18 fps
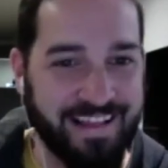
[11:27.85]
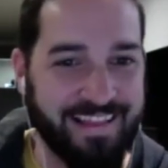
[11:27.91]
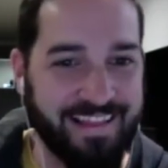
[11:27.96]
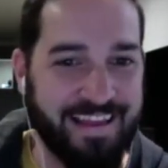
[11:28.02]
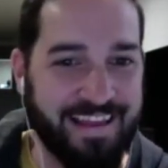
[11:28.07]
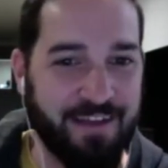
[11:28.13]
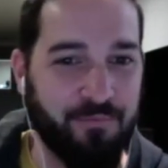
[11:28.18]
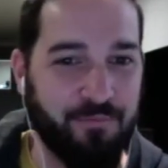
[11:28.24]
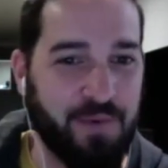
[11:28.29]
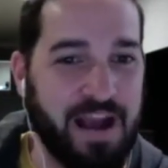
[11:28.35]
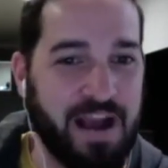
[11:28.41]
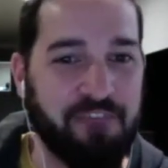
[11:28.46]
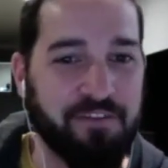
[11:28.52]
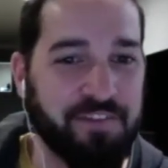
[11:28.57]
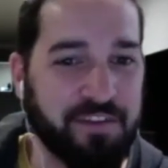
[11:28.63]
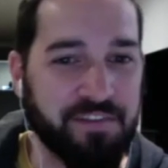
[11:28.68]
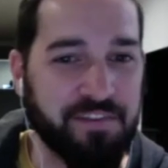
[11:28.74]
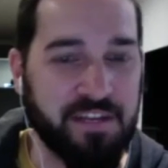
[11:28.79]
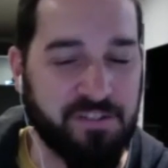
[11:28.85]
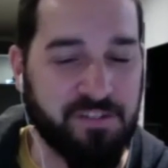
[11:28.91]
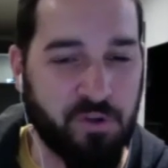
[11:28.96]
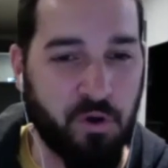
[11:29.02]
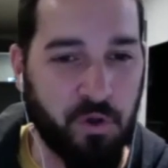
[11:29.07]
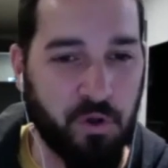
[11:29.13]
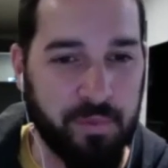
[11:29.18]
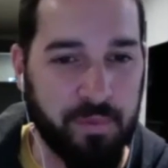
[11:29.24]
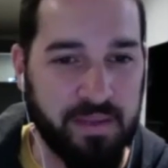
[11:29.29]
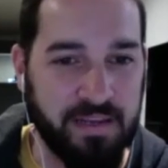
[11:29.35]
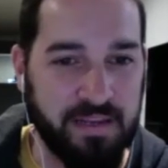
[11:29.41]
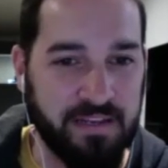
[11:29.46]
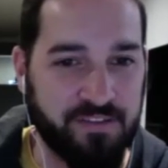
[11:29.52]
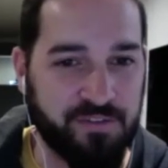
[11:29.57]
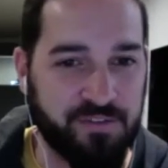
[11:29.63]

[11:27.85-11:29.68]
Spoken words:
like everything they told me to